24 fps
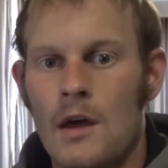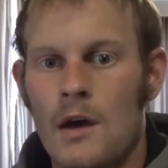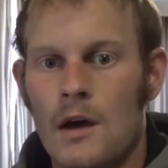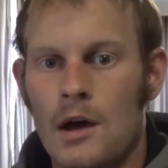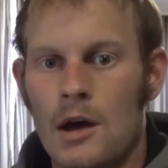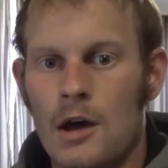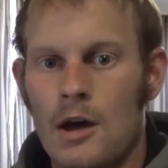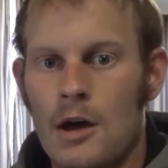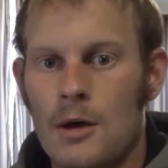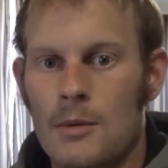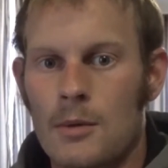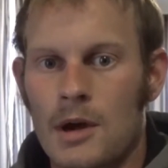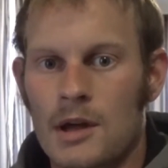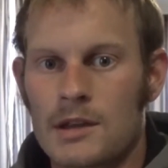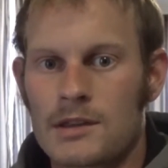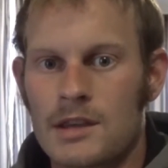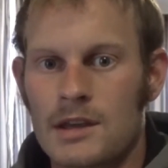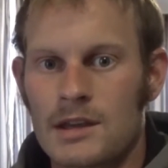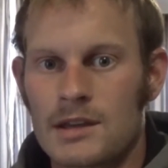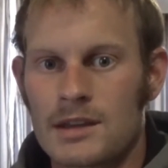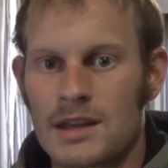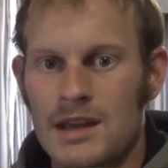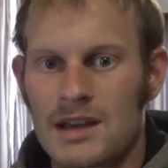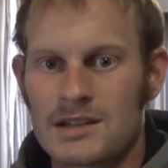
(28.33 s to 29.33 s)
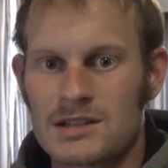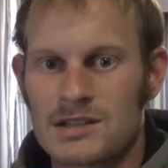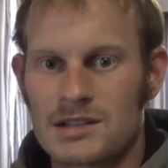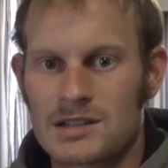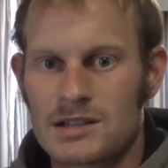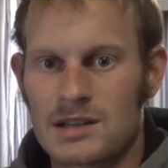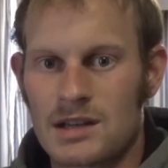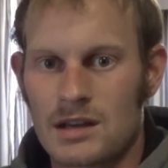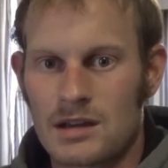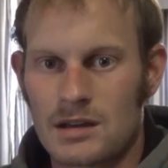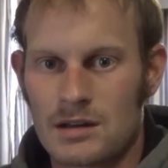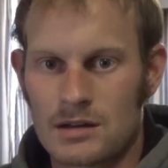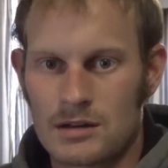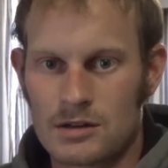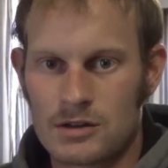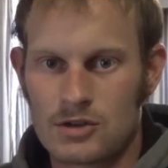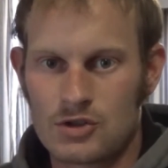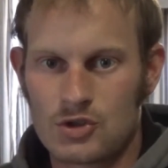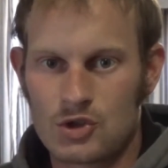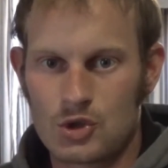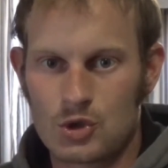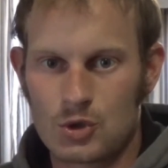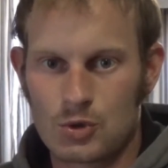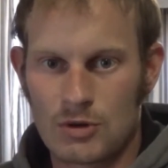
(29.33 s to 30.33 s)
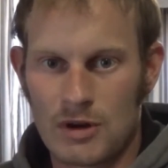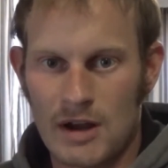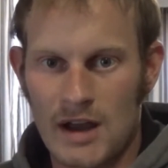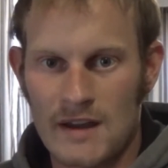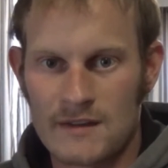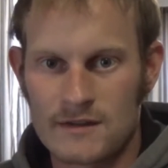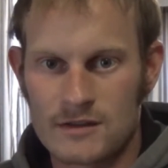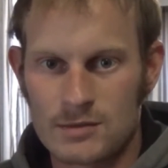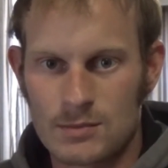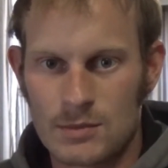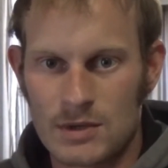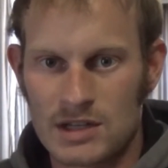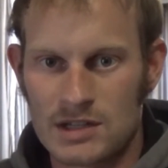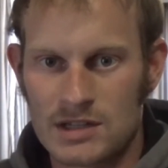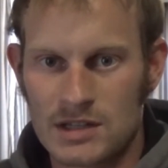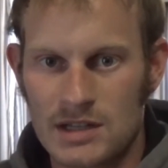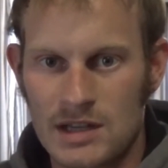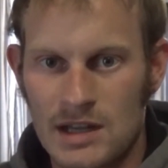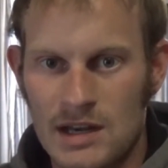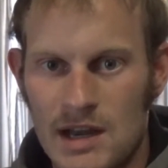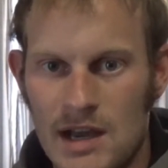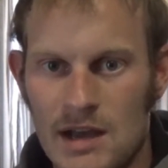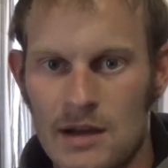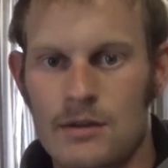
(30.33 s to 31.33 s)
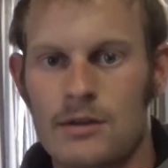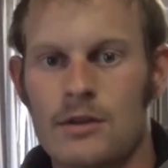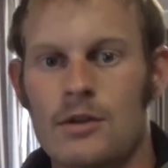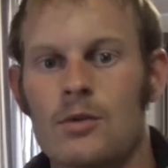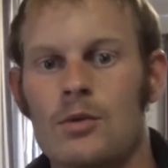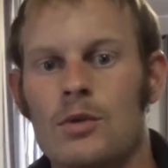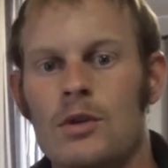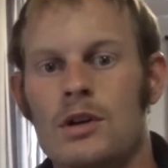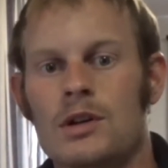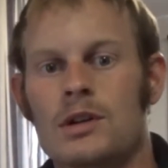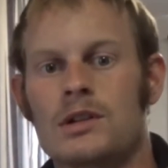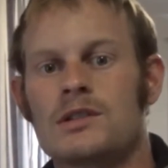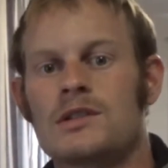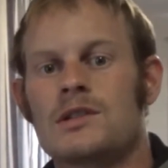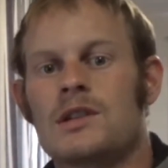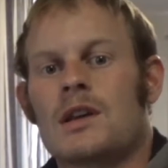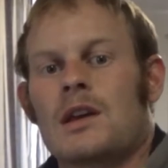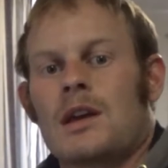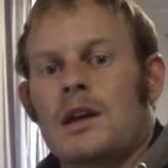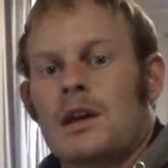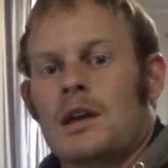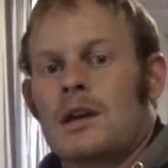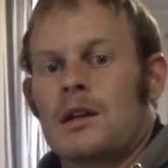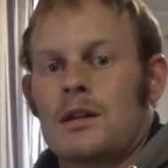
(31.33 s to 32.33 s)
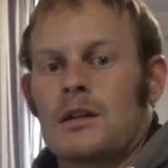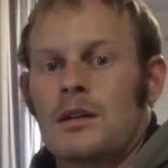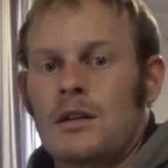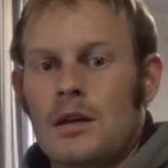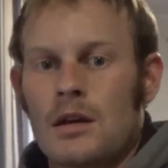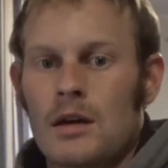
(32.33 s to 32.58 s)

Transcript: I think that just kind of drives me to get out in the woods and